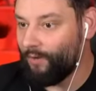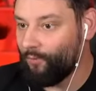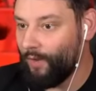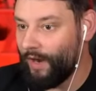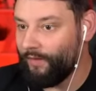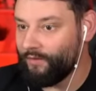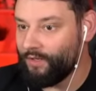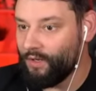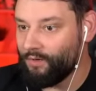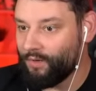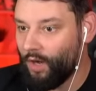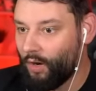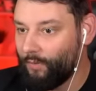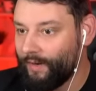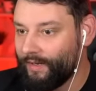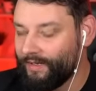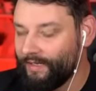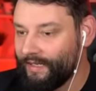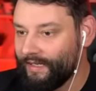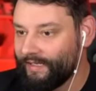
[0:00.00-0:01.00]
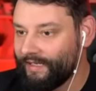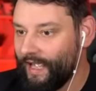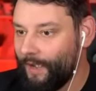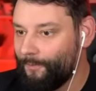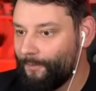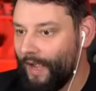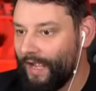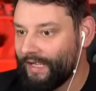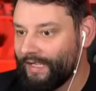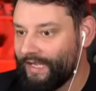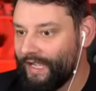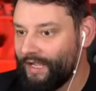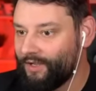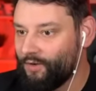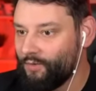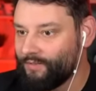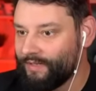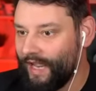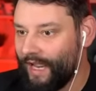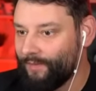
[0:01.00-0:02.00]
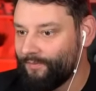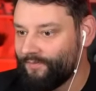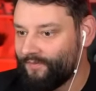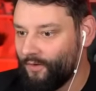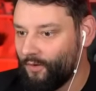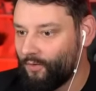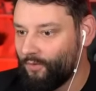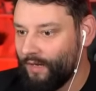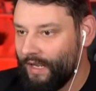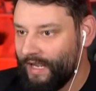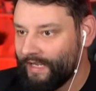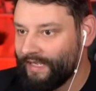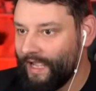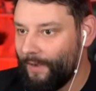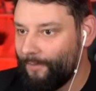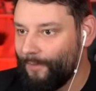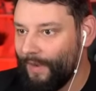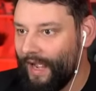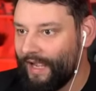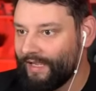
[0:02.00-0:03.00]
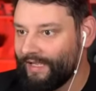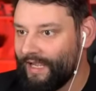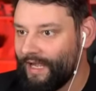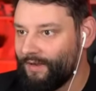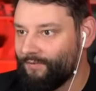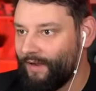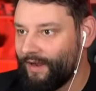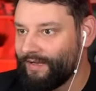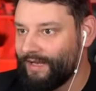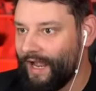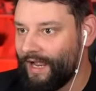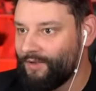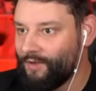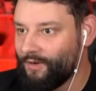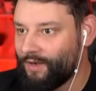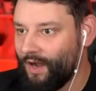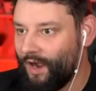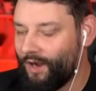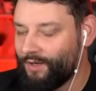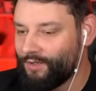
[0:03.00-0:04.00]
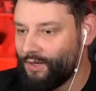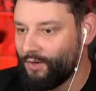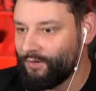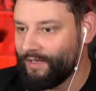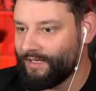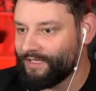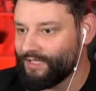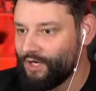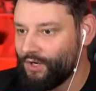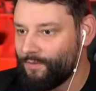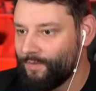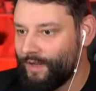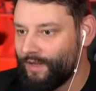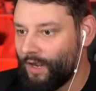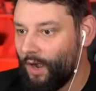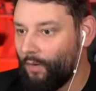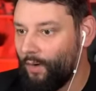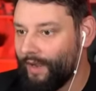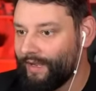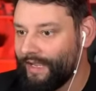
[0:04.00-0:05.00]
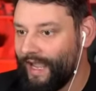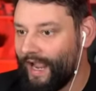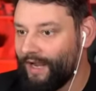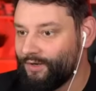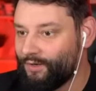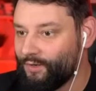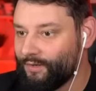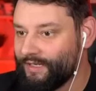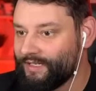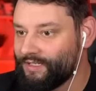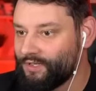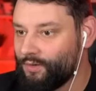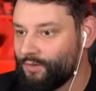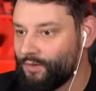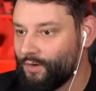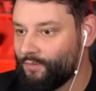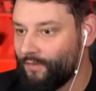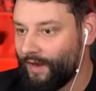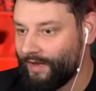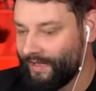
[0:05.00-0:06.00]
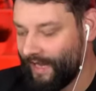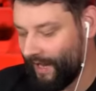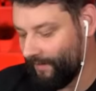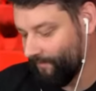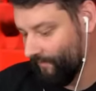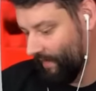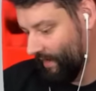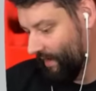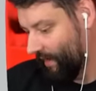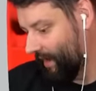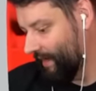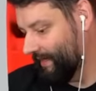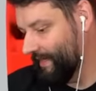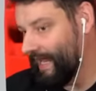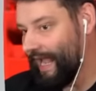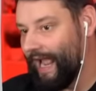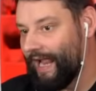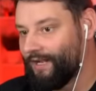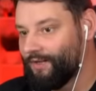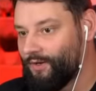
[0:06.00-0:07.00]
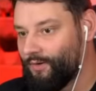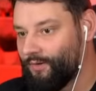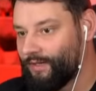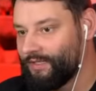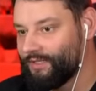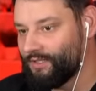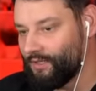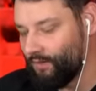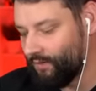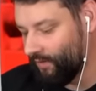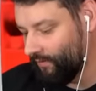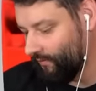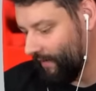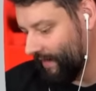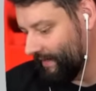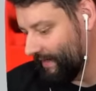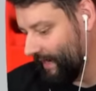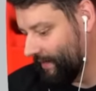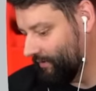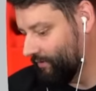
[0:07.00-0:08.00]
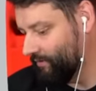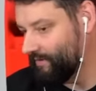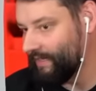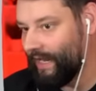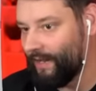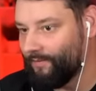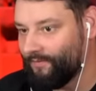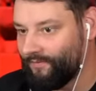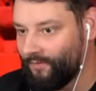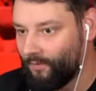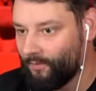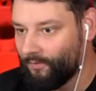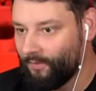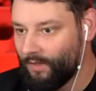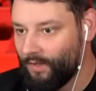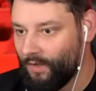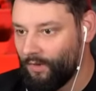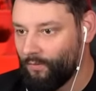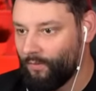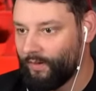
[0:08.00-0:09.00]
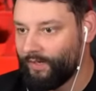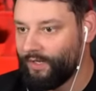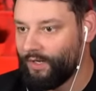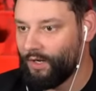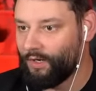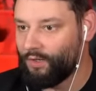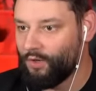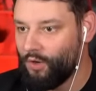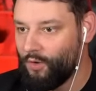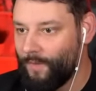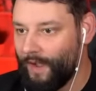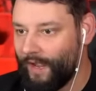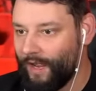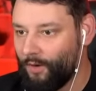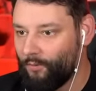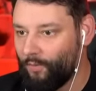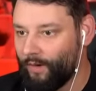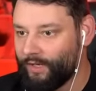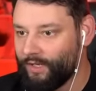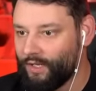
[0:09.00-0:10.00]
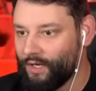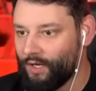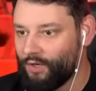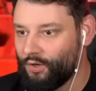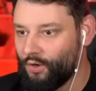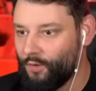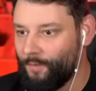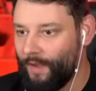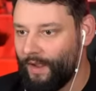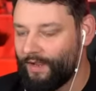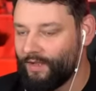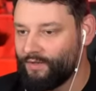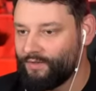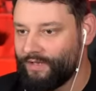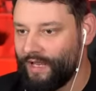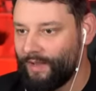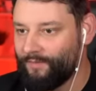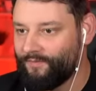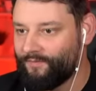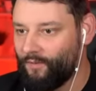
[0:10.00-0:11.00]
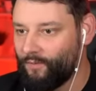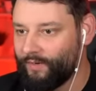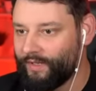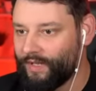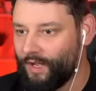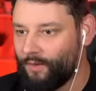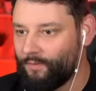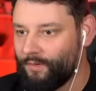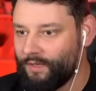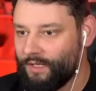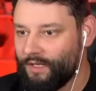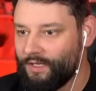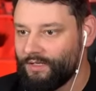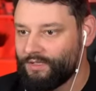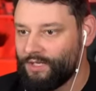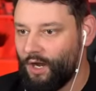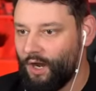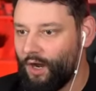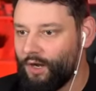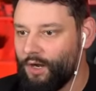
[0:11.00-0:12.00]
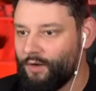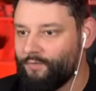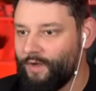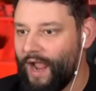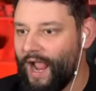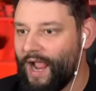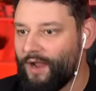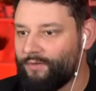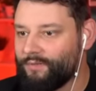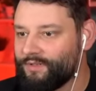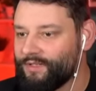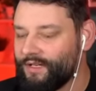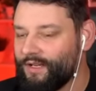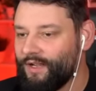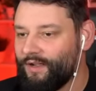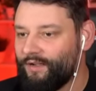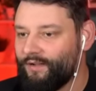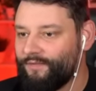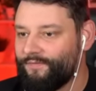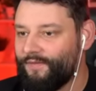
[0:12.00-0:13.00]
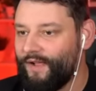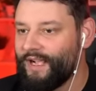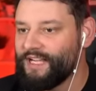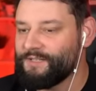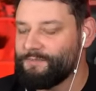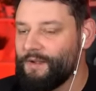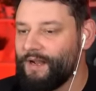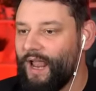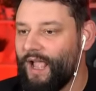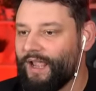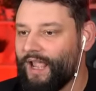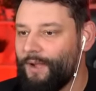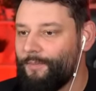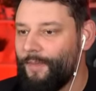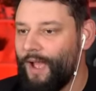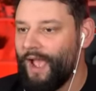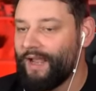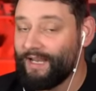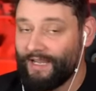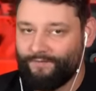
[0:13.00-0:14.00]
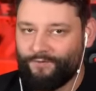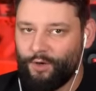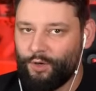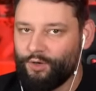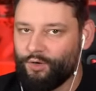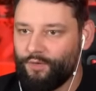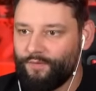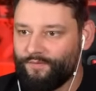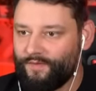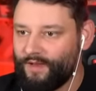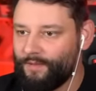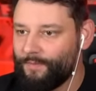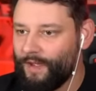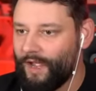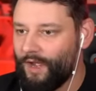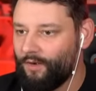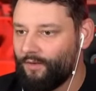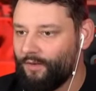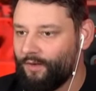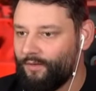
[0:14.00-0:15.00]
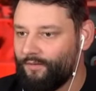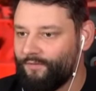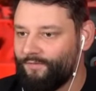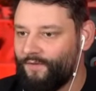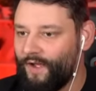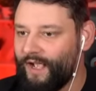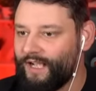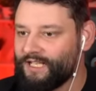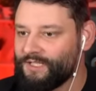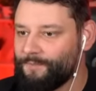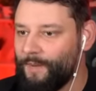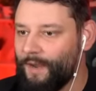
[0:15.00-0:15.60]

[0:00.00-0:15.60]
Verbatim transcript: where are you going? Get back here, you damn fool! Get back here right now, you can't do this to me! Oh, I can do this to you right now. I can do this to you right now, you damn fool. What are you gonna do about it? What are you gonna do about it, you damn fool, yo? Turn around! Face me like a man! Even though you're a female. Face